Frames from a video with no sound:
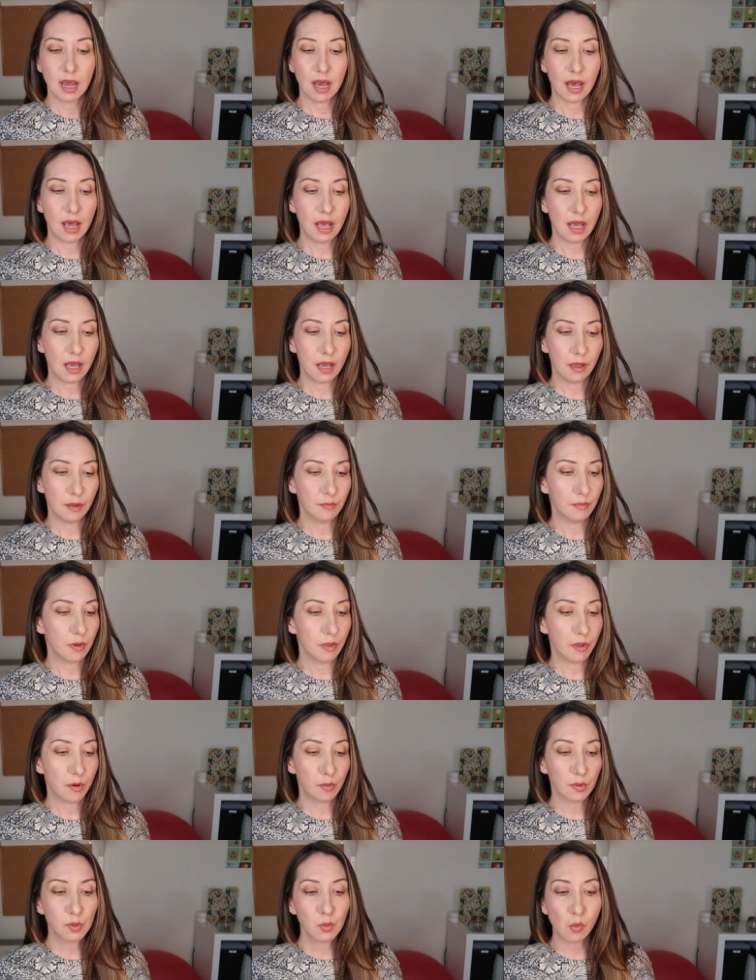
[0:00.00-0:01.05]

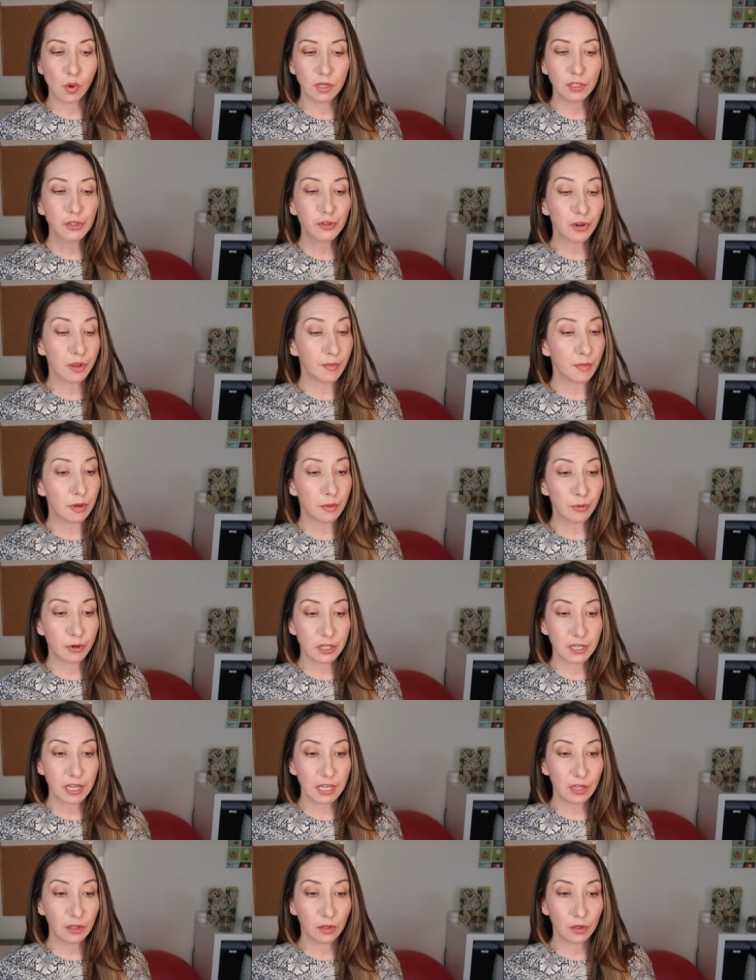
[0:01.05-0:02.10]
There was one dream in
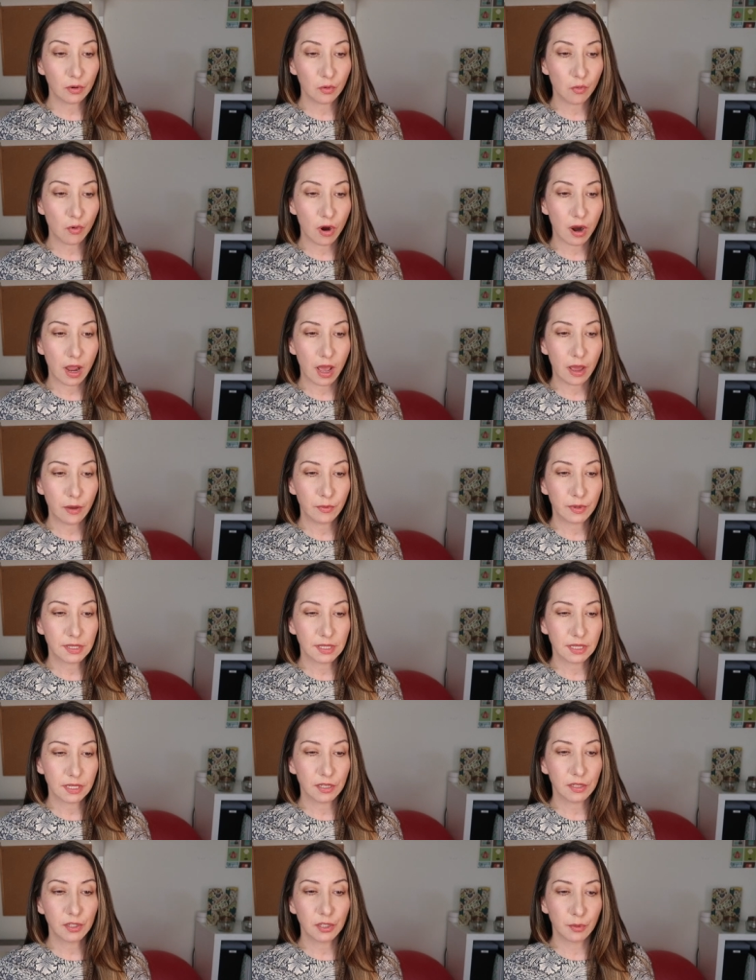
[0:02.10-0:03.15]
particular where I was
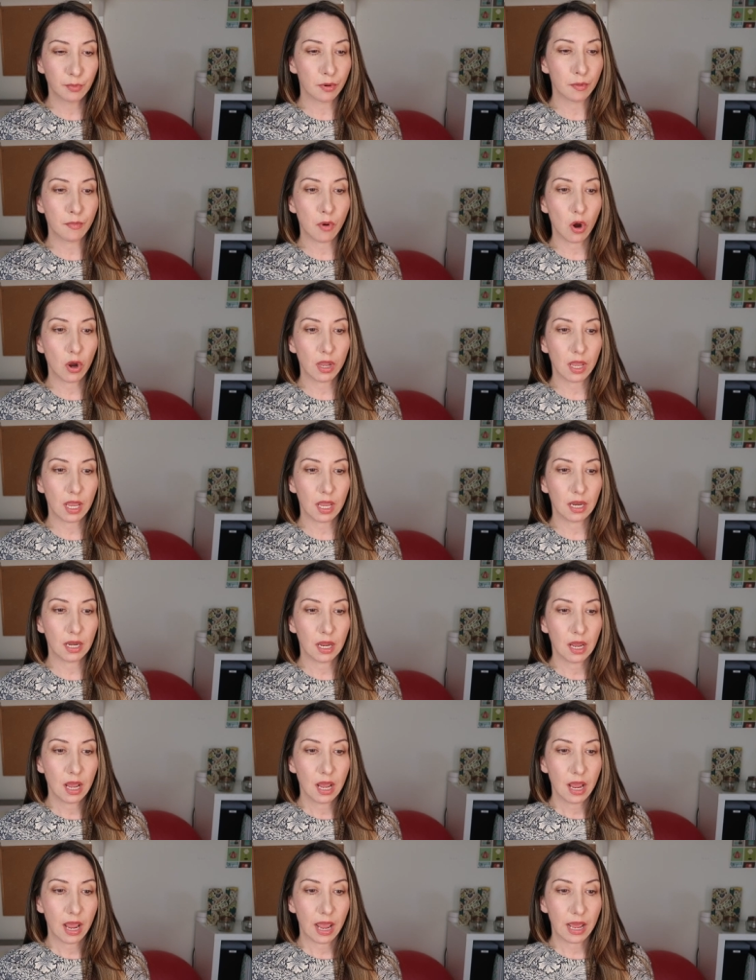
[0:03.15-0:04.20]
in a supermarket
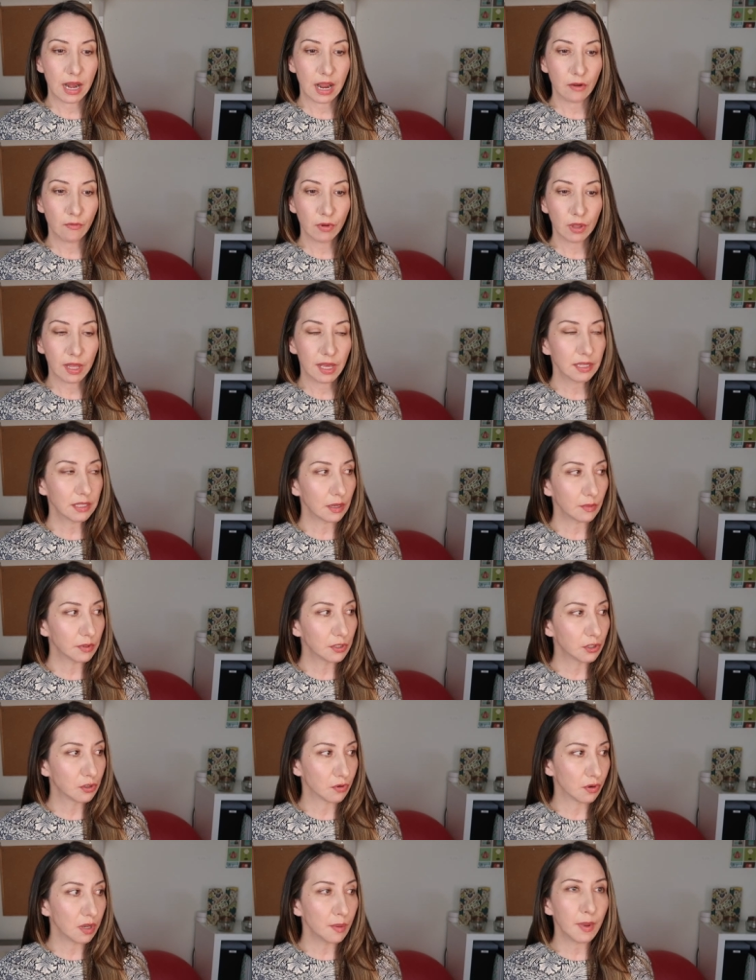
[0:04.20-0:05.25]
and I realized I
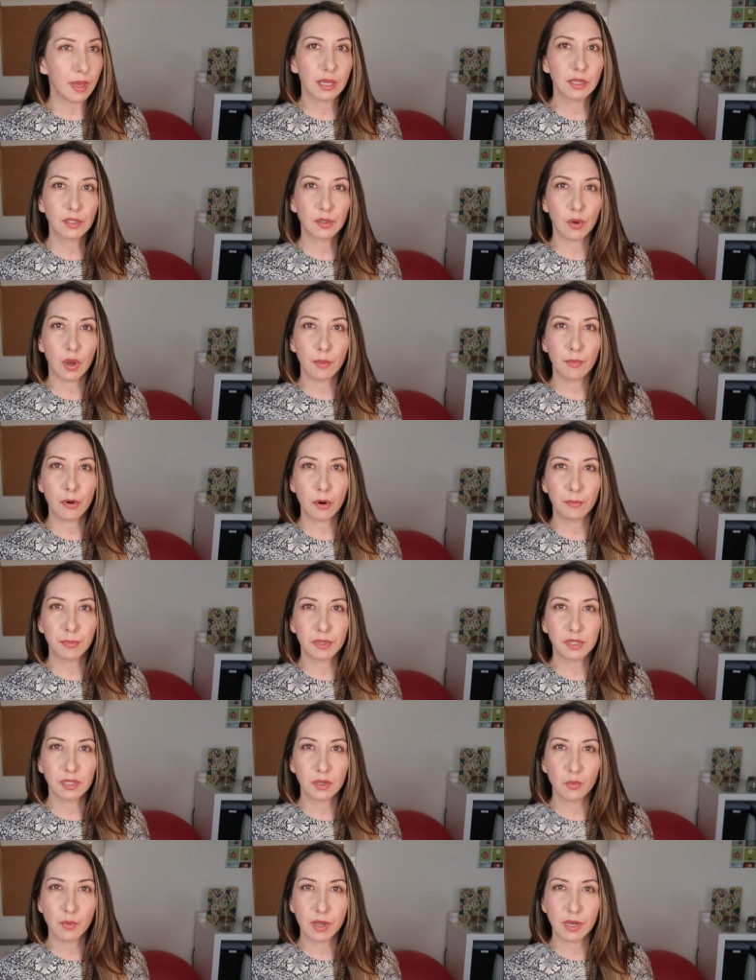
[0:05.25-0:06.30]
was dreaming, so I
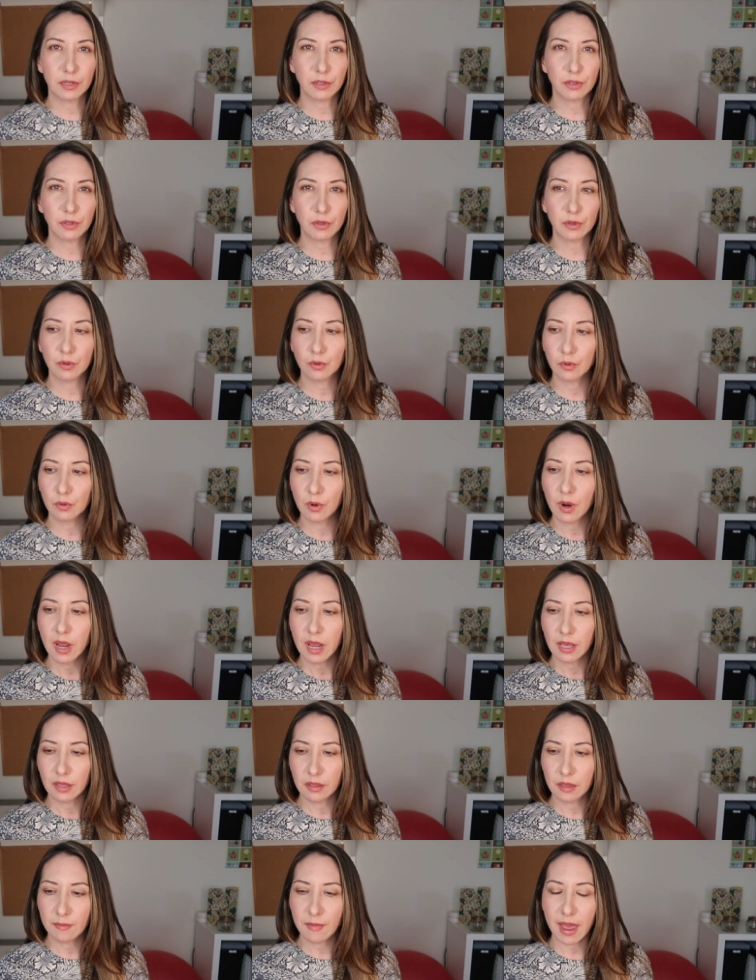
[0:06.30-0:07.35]
purposely went to
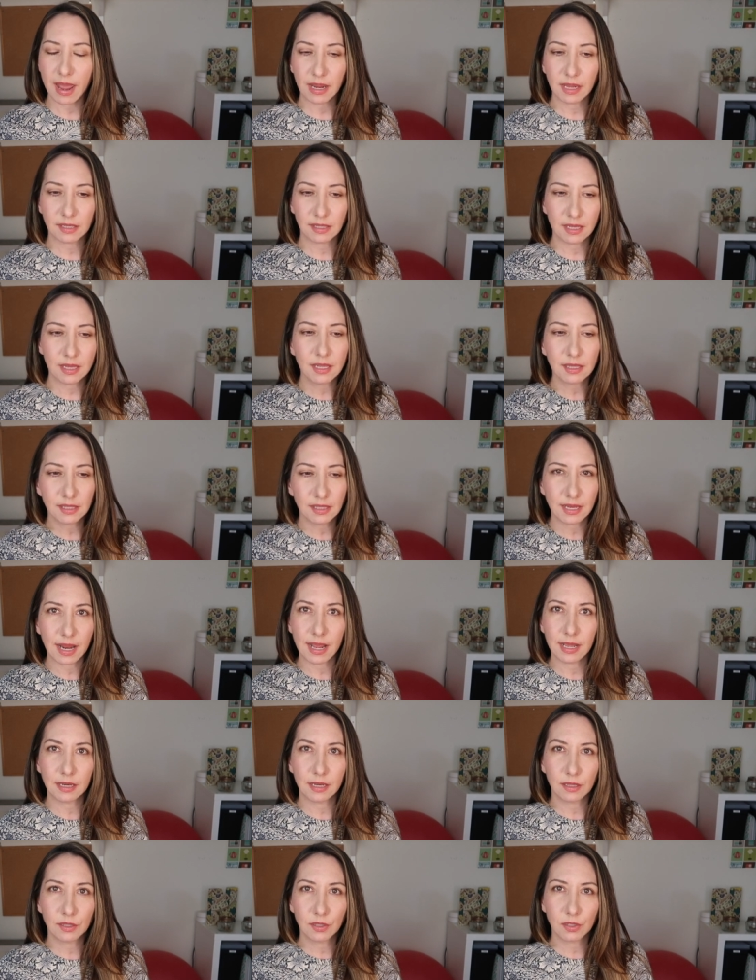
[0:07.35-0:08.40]
the magazine
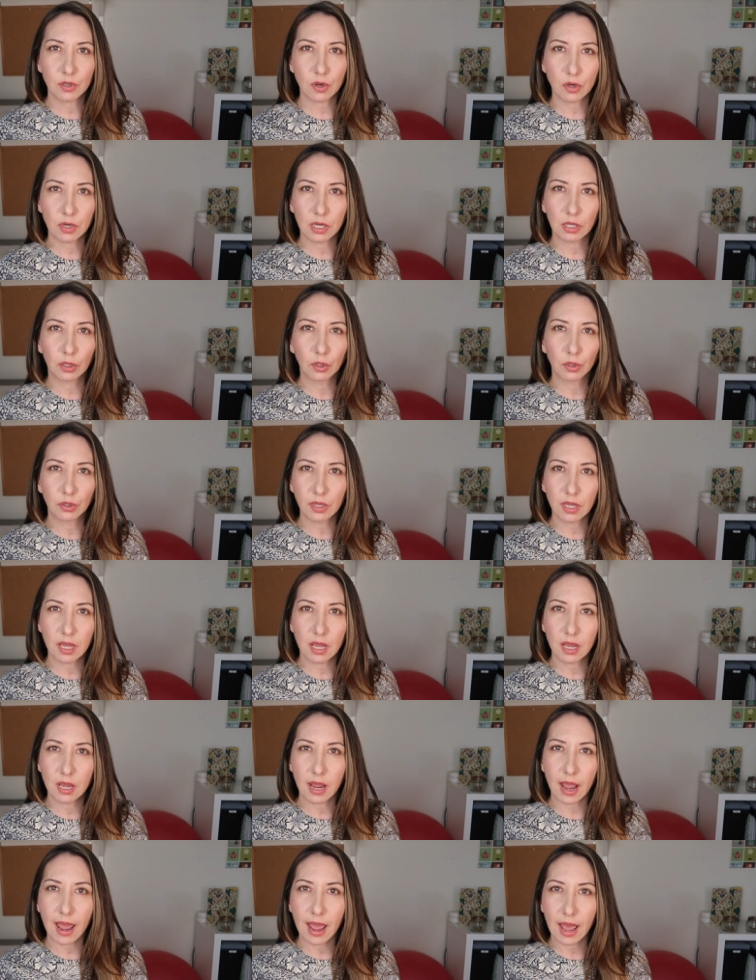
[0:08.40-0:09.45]
stand and started
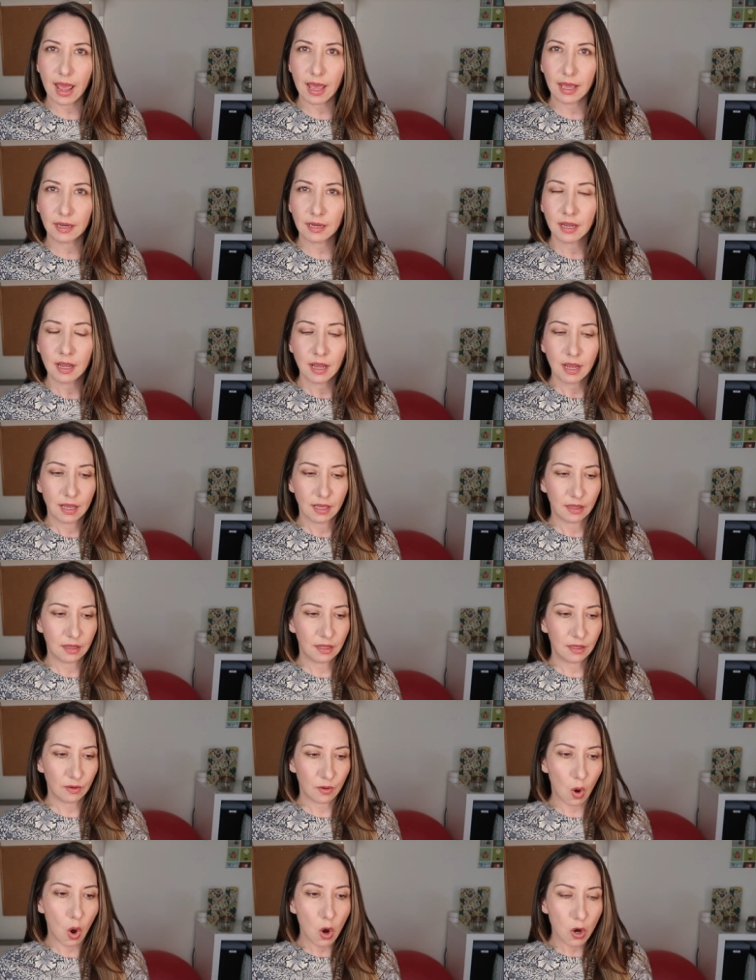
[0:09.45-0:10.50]
looking at
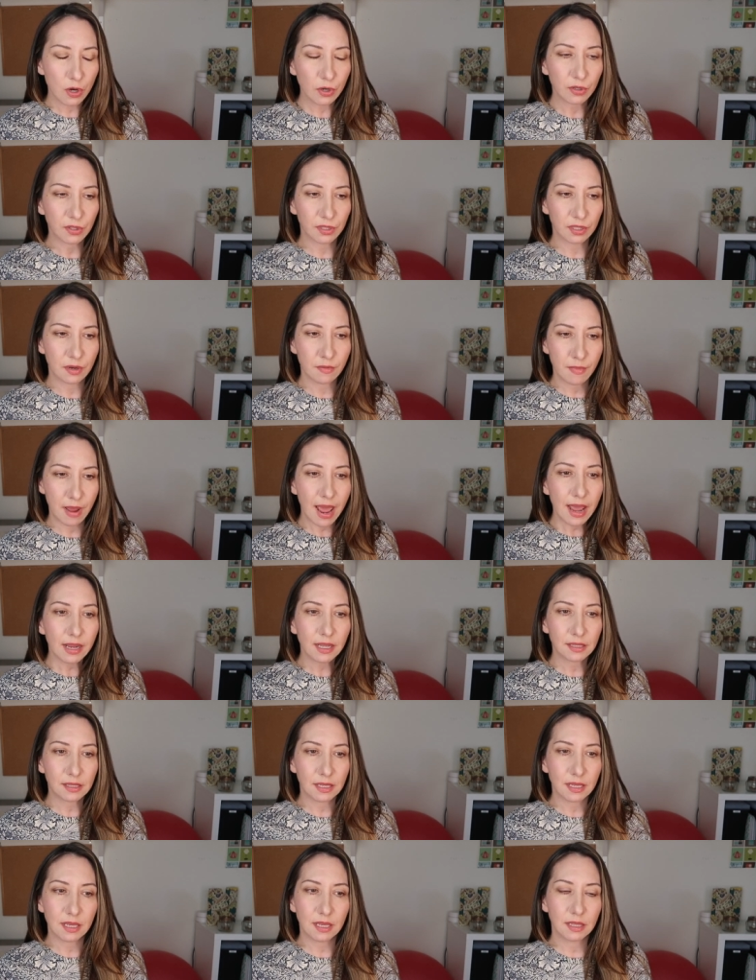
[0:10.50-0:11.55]
the articles in
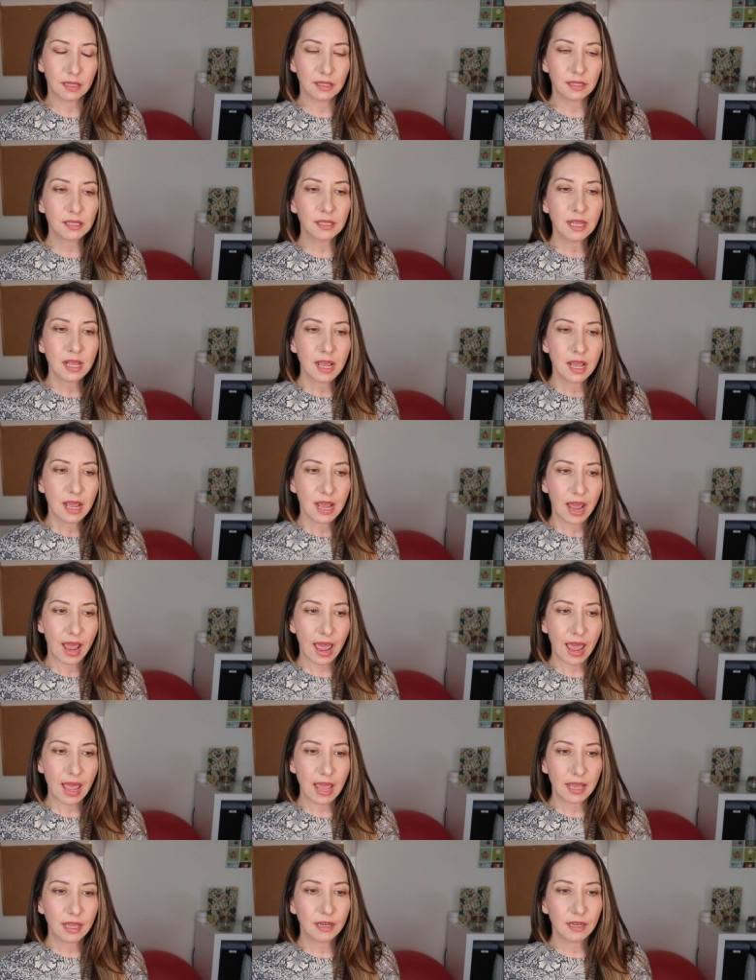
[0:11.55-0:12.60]
magazines,
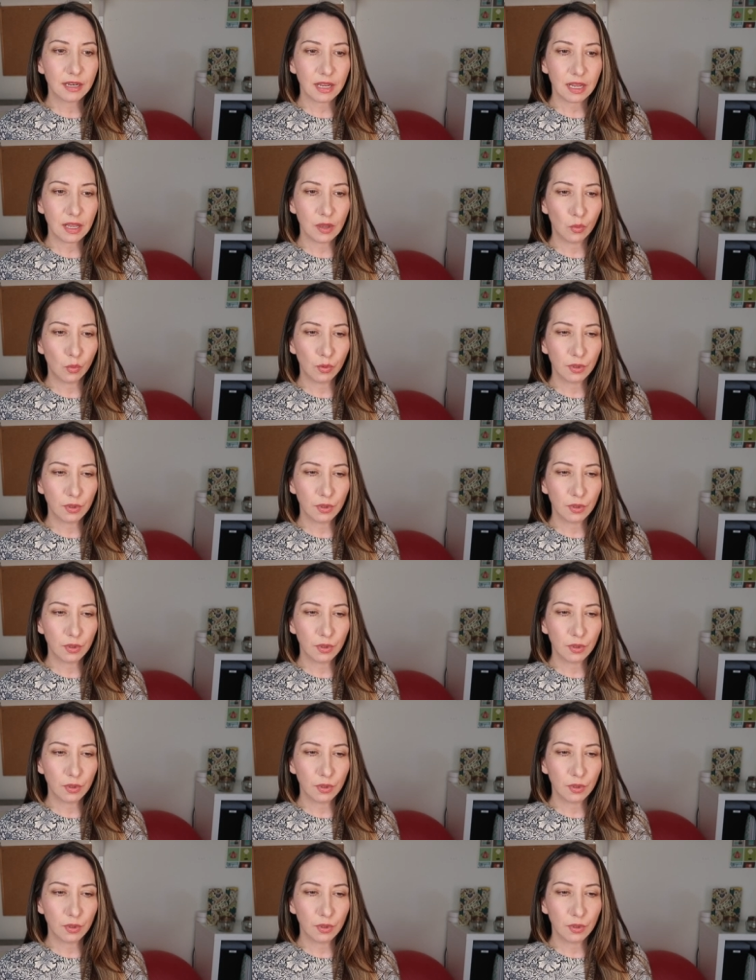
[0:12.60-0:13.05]
and it